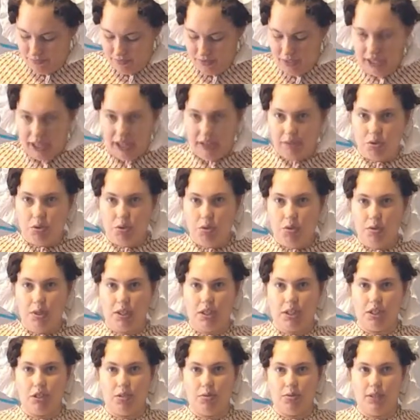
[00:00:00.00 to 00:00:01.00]
I have two
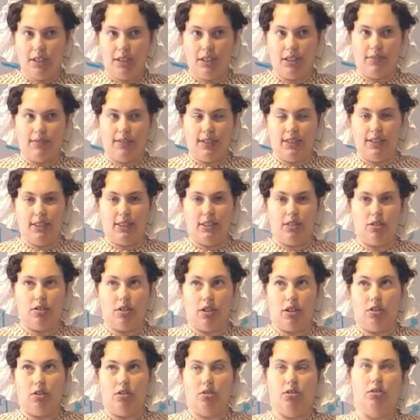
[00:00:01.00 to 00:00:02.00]
1820s events,
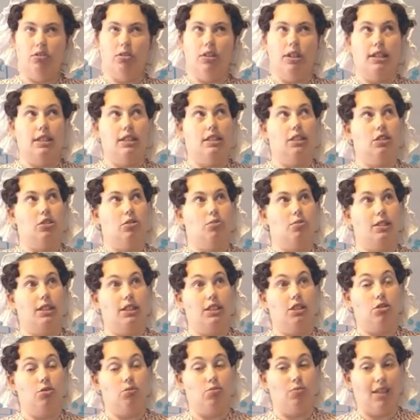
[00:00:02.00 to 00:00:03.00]
or
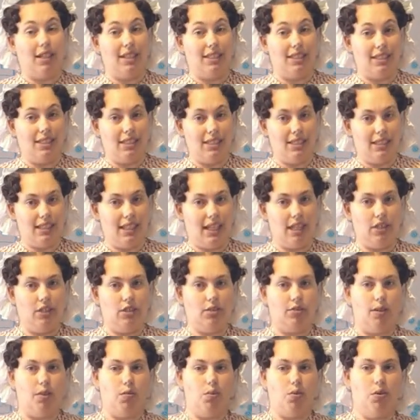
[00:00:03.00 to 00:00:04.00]
1820s dresses now.
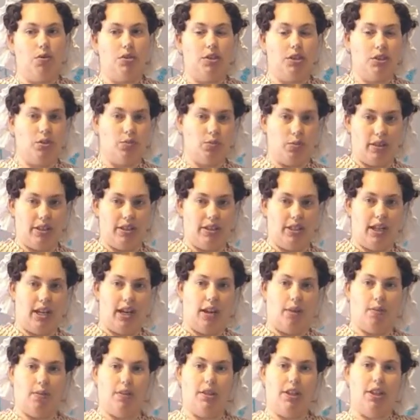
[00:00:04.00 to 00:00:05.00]
So I wore this one day,
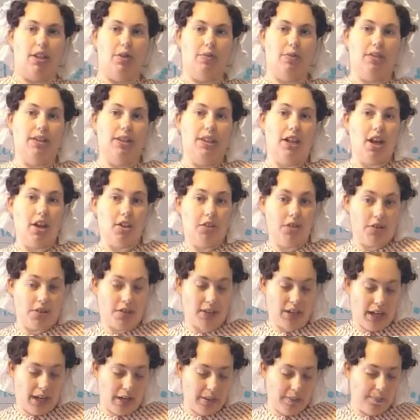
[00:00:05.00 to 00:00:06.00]
I wore this one the other
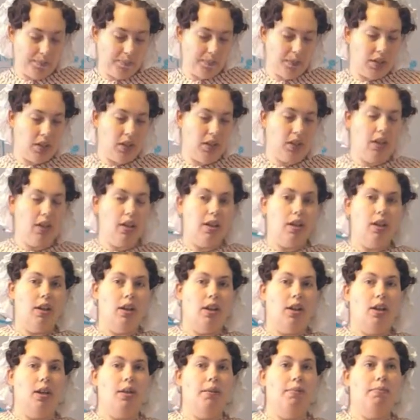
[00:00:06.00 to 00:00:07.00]
day.
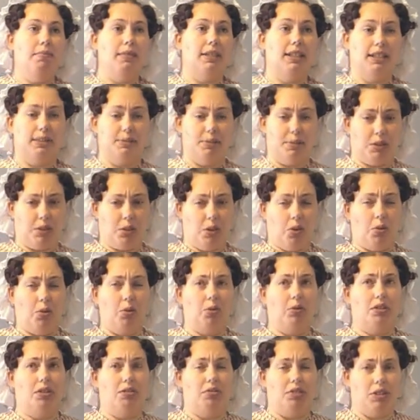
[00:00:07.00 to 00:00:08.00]
Because it was
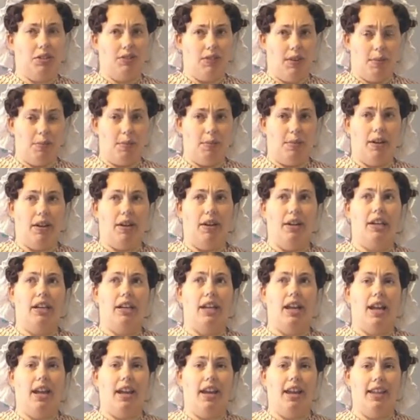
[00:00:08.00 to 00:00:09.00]
cold and it was
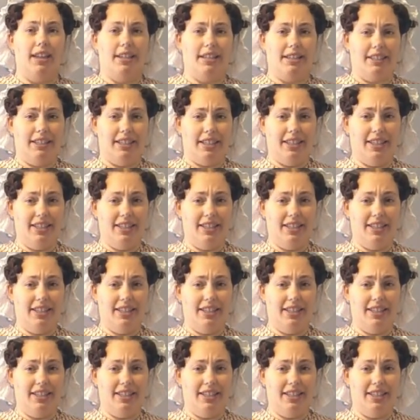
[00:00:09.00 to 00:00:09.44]
February, and